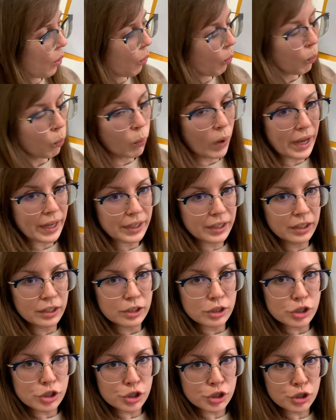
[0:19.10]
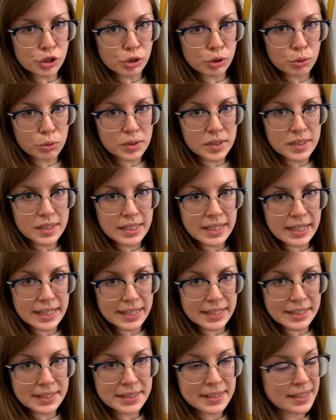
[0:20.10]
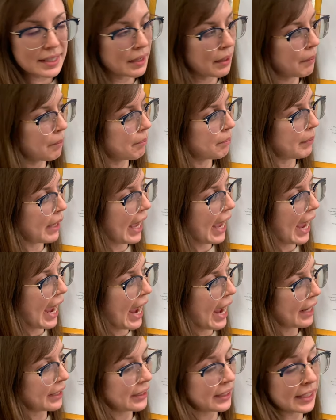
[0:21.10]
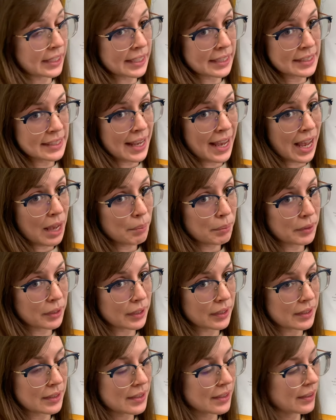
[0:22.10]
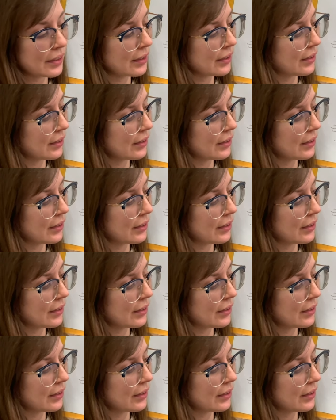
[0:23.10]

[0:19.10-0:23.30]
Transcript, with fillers: When Chu sneezed, bad things happened.